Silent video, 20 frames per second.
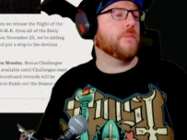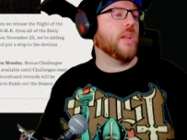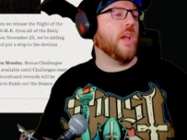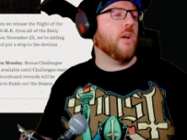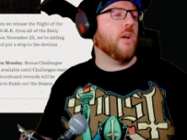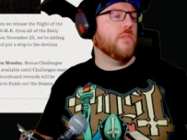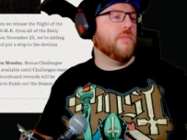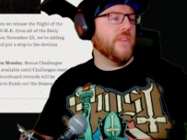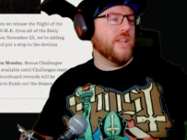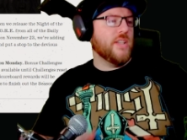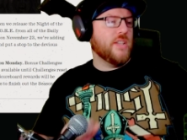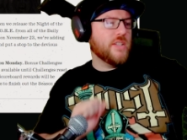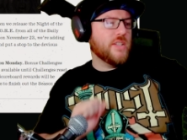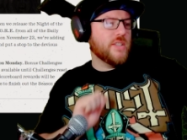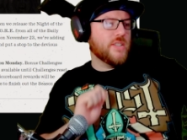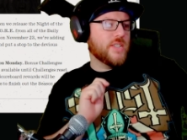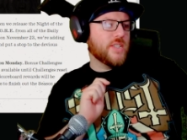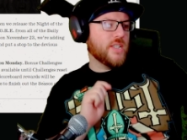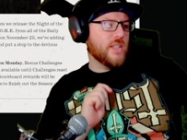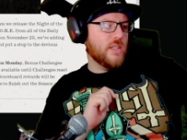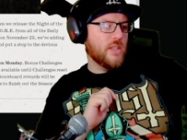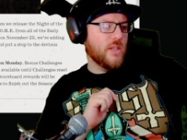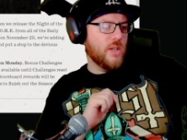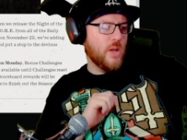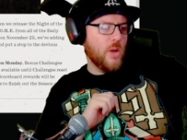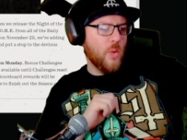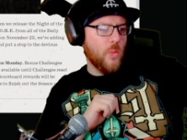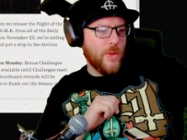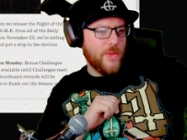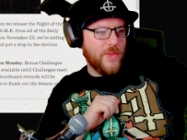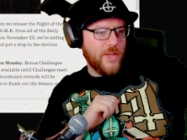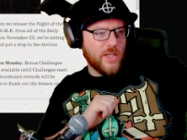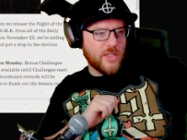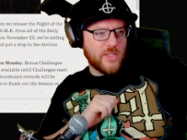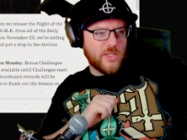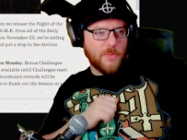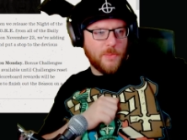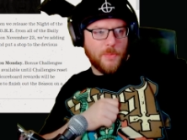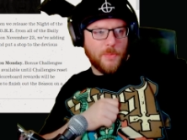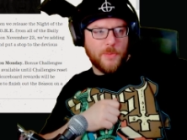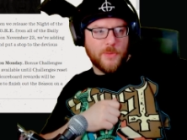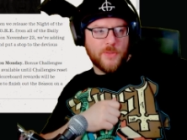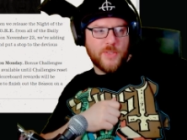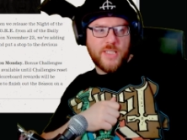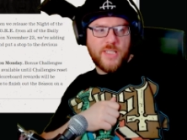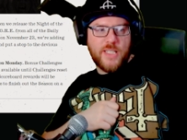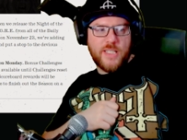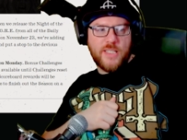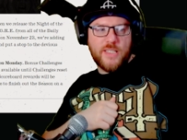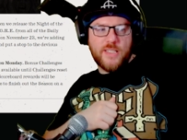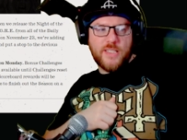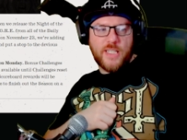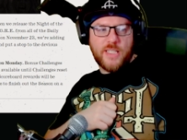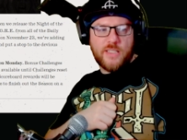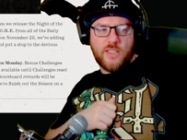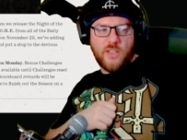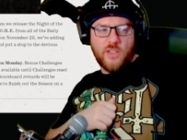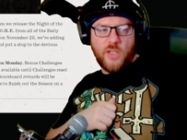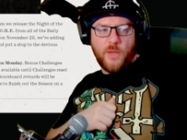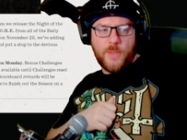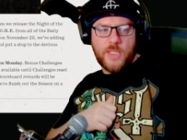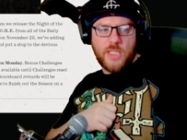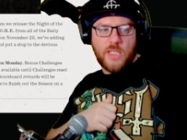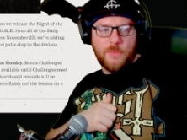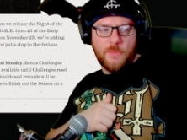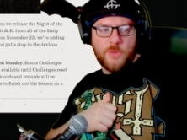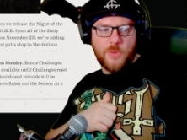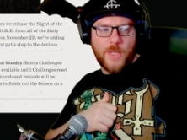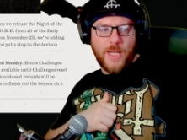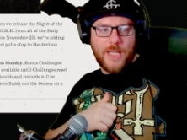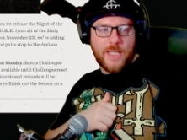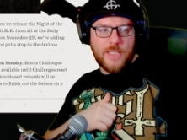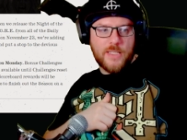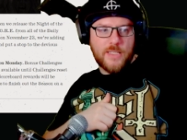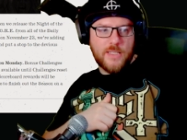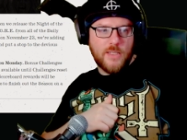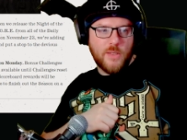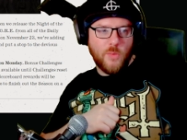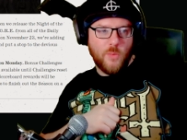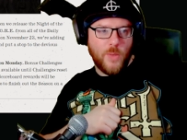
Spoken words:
our adventures with the Unstoppables in Season 6 are going to come to an end